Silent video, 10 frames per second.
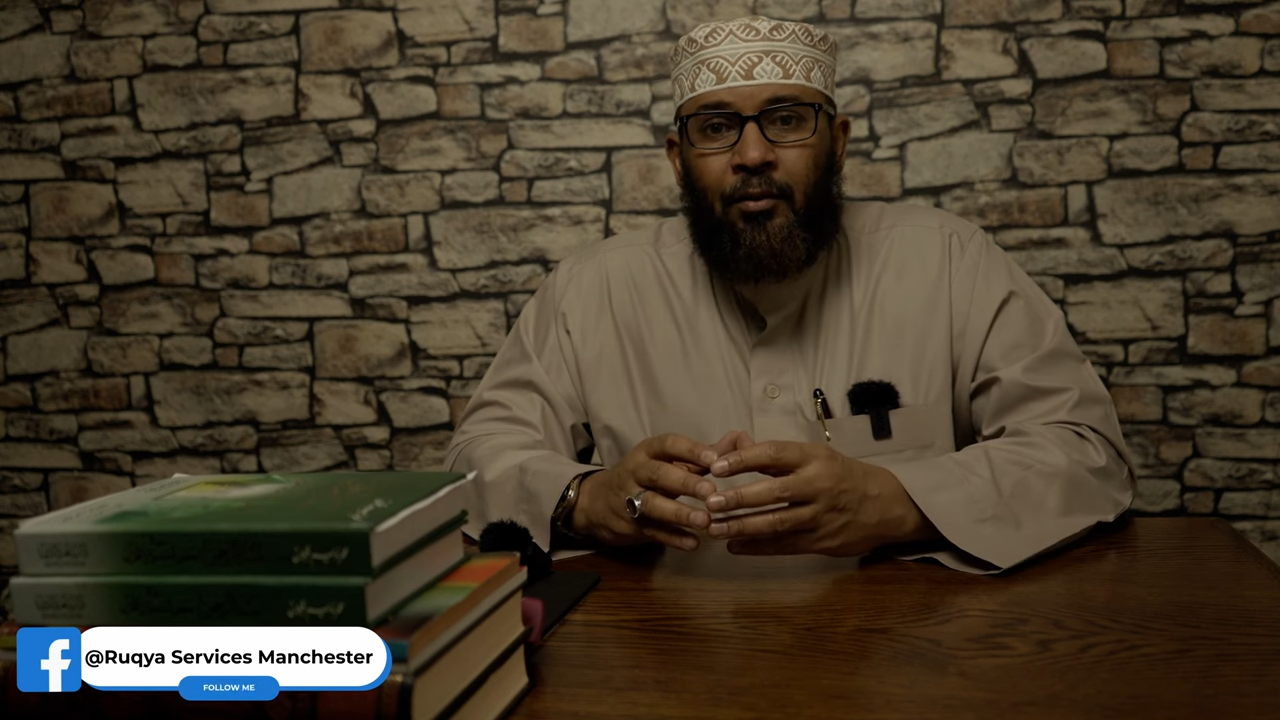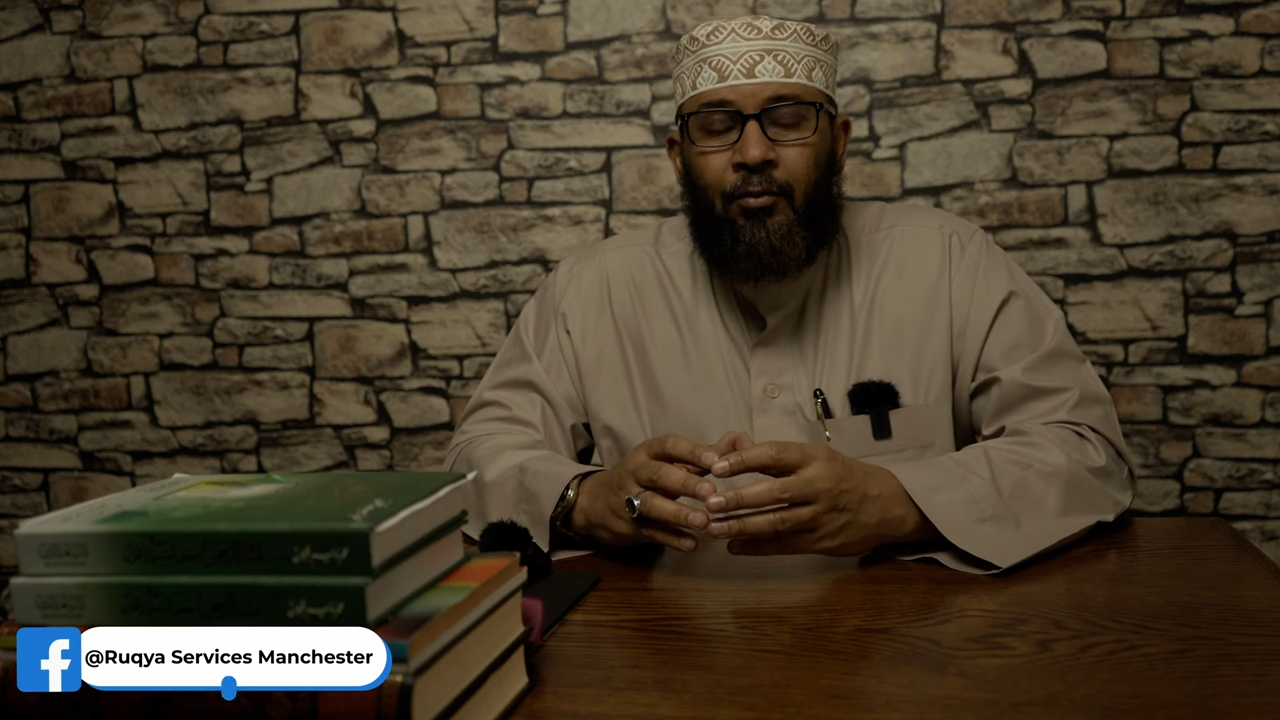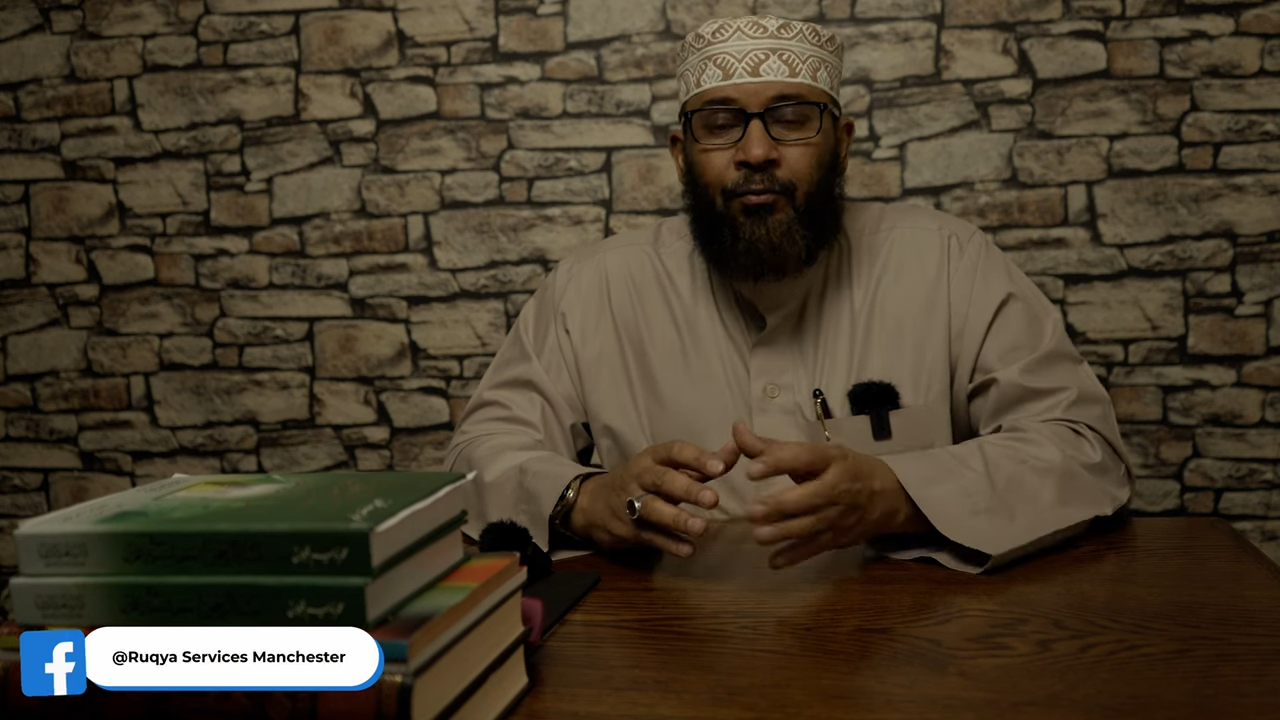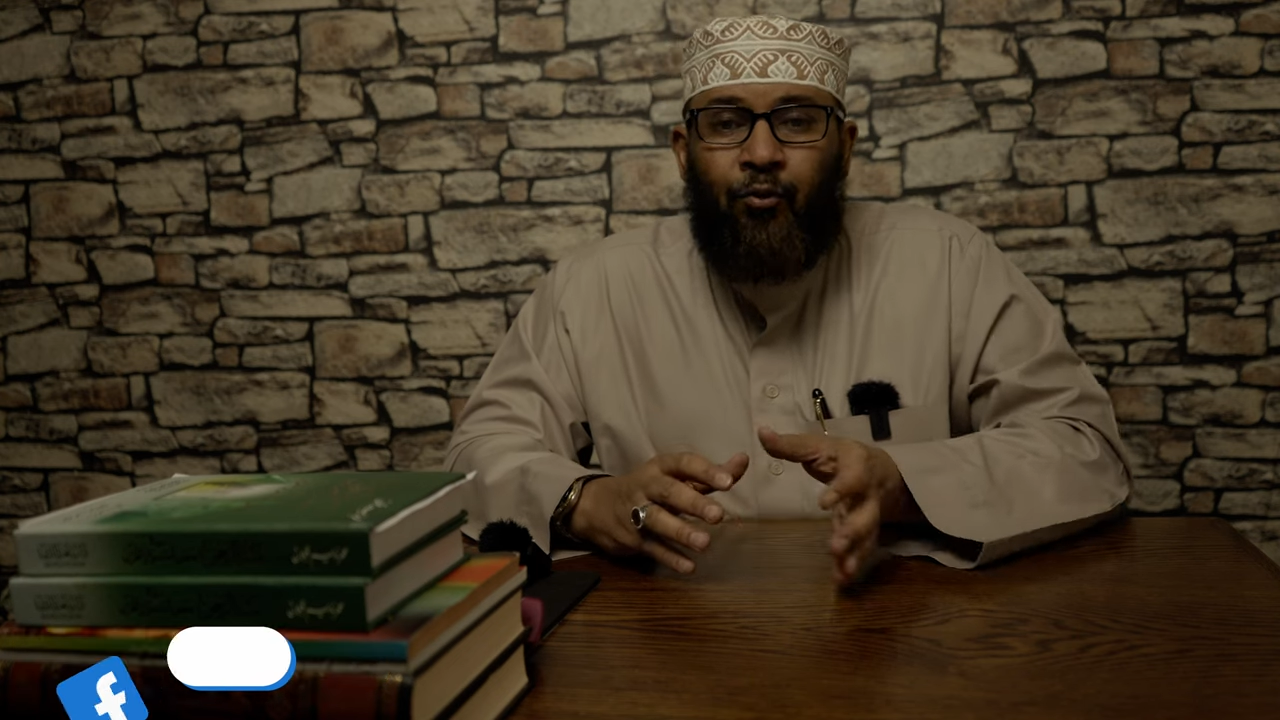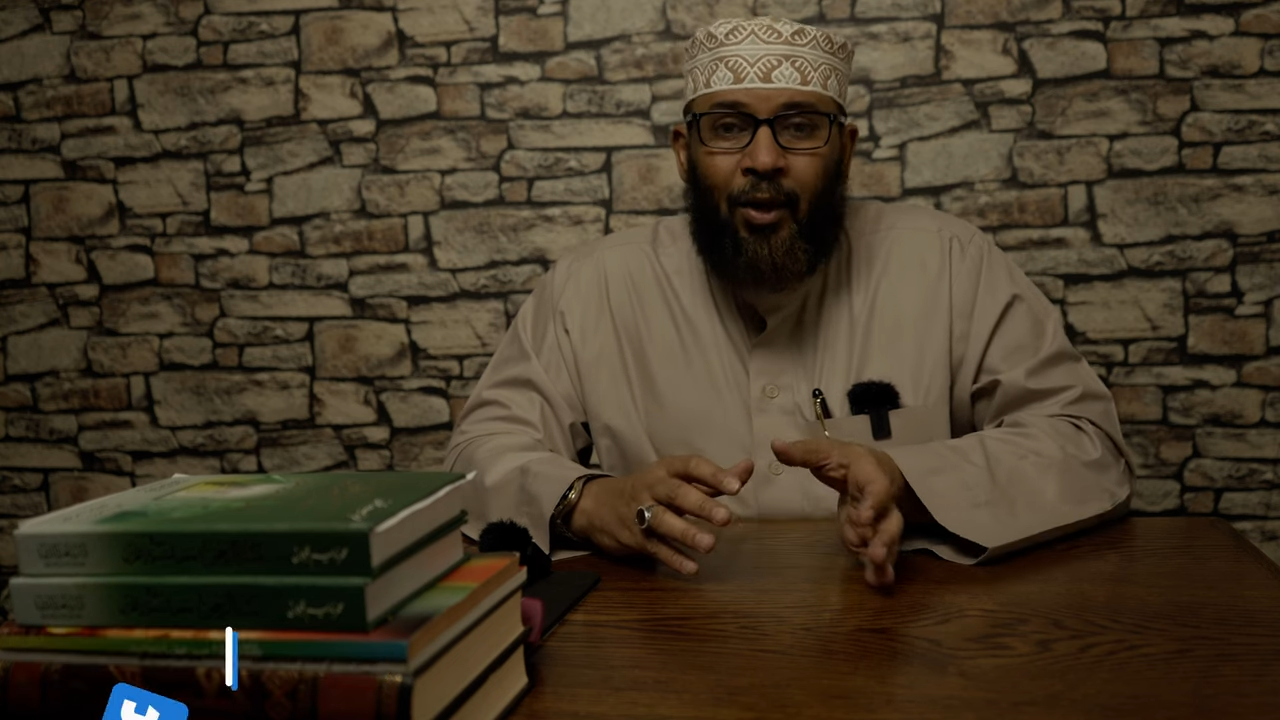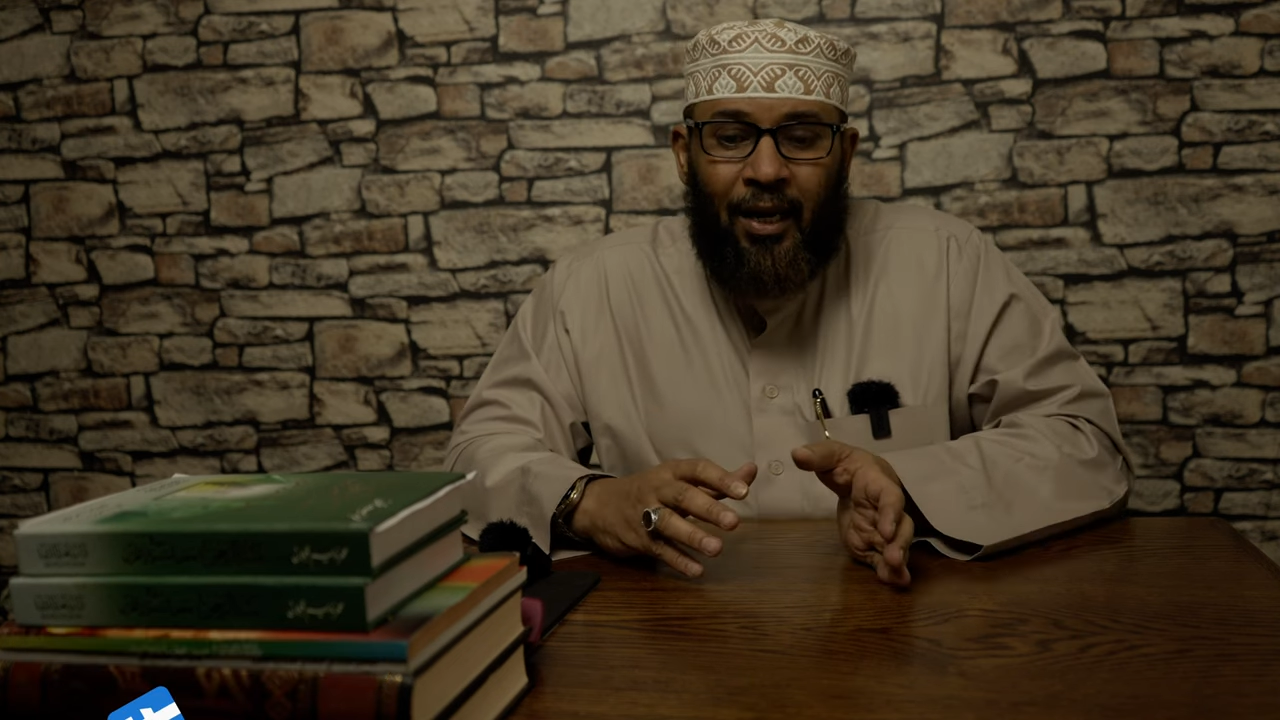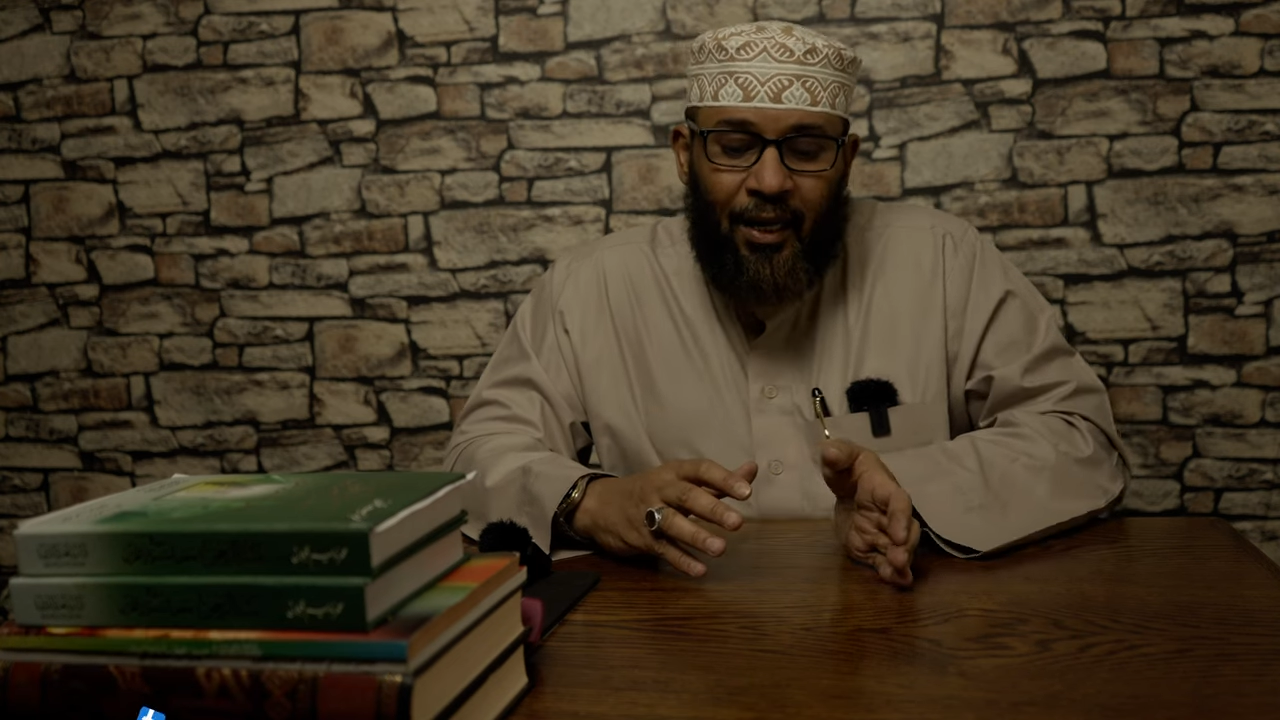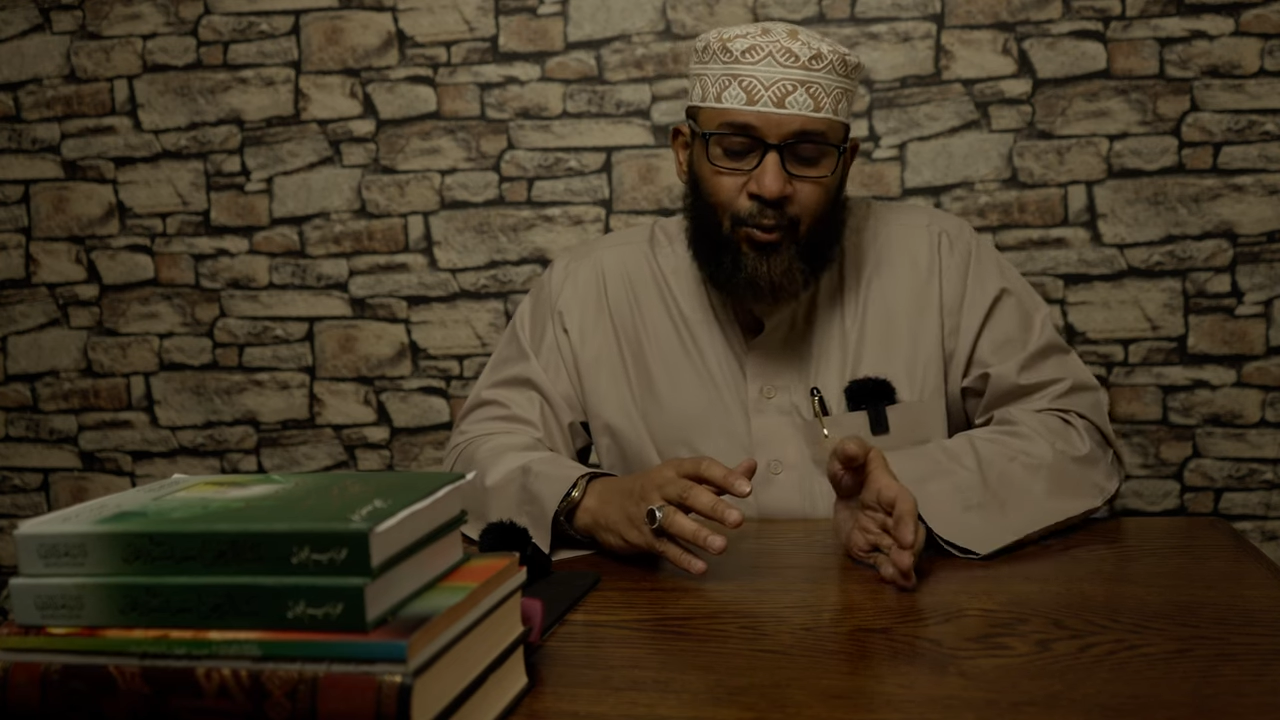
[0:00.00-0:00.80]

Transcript: For Allah